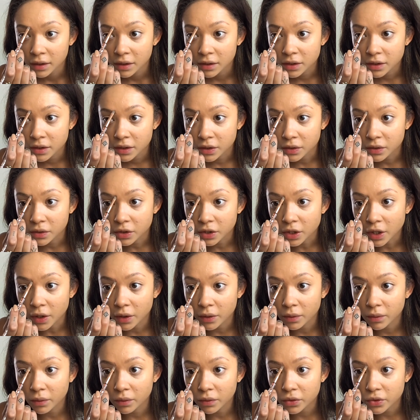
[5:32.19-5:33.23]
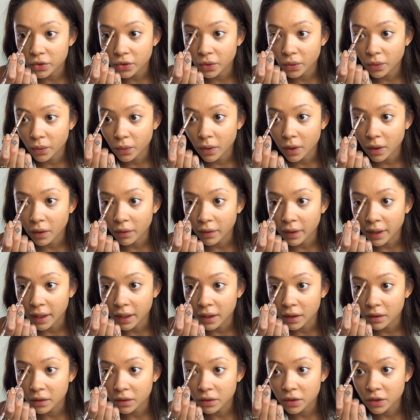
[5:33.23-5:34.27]
So don't
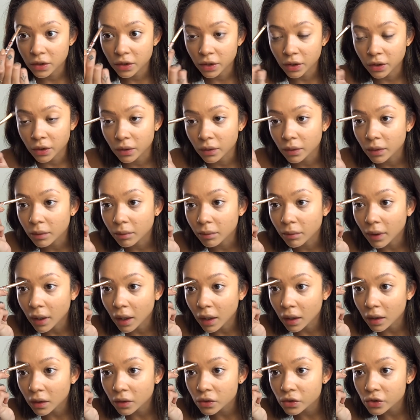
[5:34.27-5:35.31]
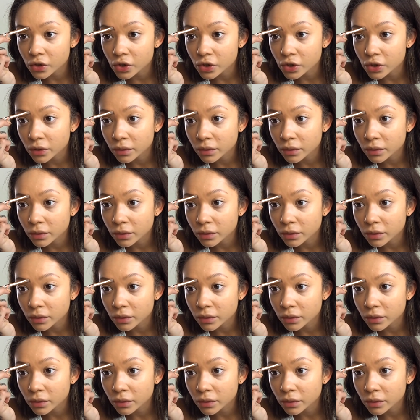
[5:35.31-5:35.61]
worry too much.